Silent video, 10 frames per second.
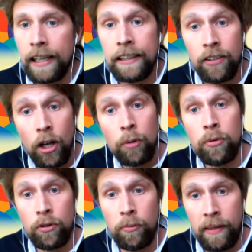In
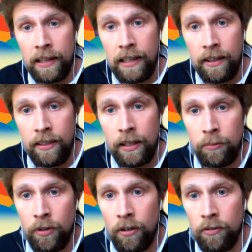terms of some of the key
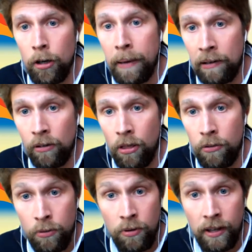themes that have come out
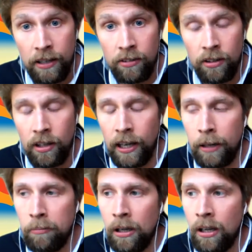through that,
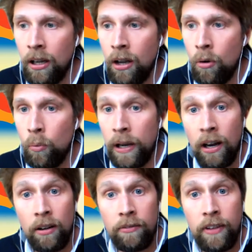we
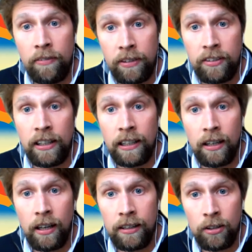are definitely seeing
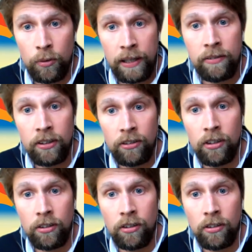a degree of
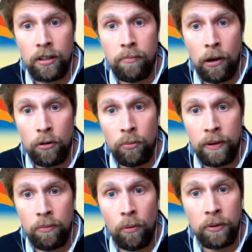consistency, both
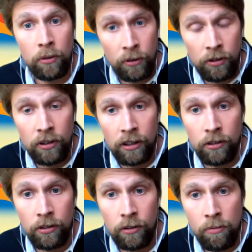with what we saw in the
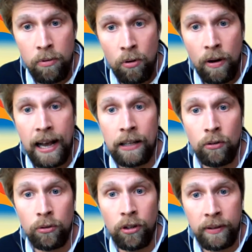CQC report and
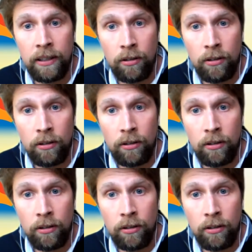also in the